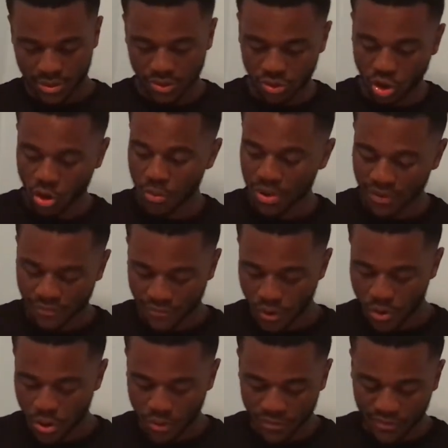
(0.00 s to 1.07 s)
Don't be thrown
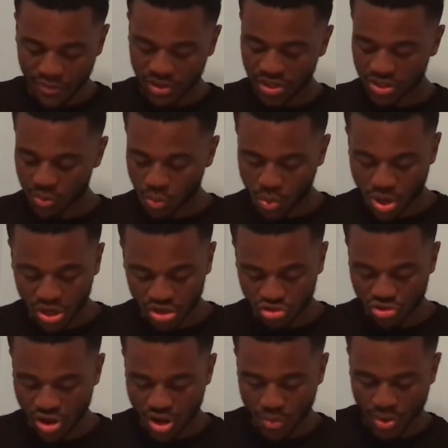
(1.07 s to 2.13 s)
off if it doesn't work
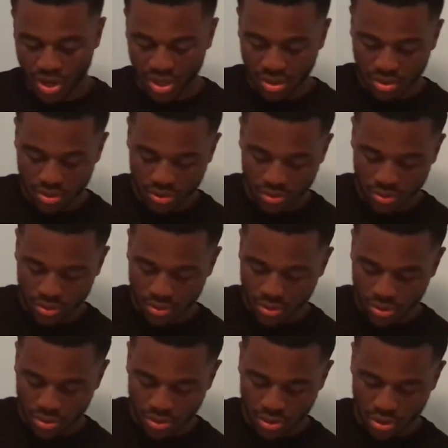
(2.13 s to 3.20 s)
straight away.
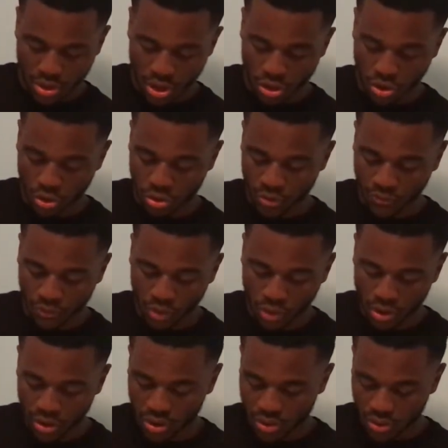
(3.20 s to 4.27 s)
You know, you've
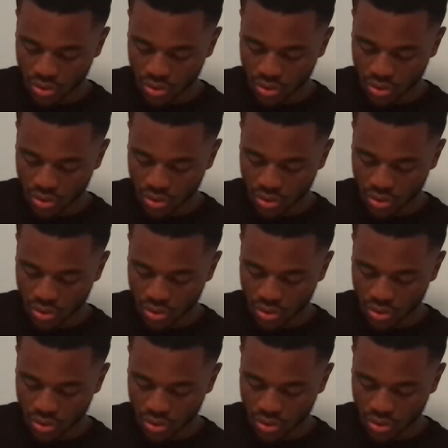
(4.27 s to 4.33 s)
got